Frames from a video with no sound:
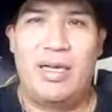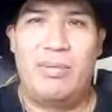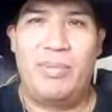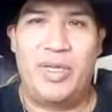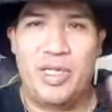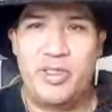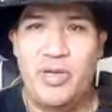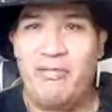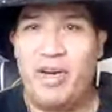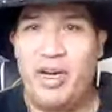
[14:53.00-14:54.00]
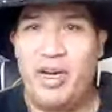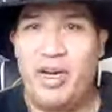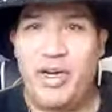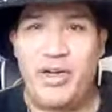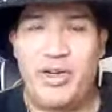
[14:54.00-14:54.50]
Because you have a
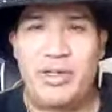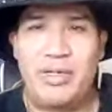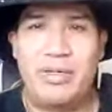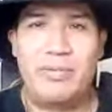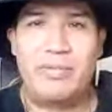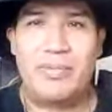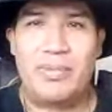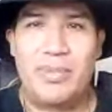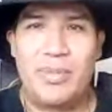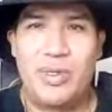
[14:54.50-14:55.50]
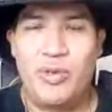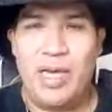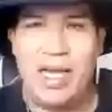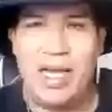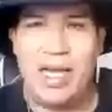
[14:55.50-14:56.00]
hunter, you
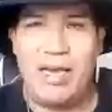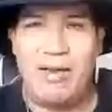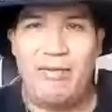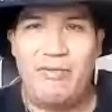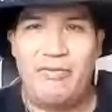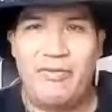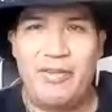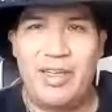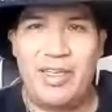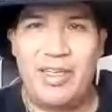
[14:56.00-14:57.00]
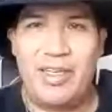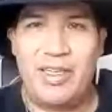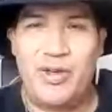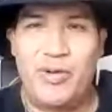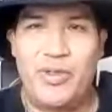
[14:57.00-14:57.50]
have,
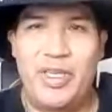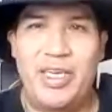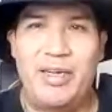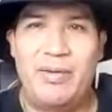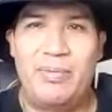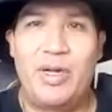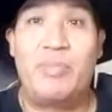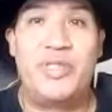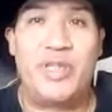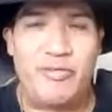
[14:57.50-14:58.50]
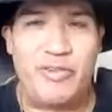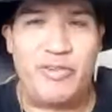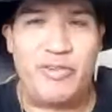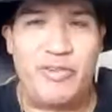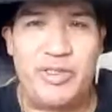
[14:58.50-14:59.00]
the
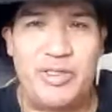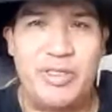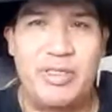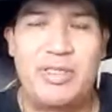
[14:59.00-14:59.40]
observers,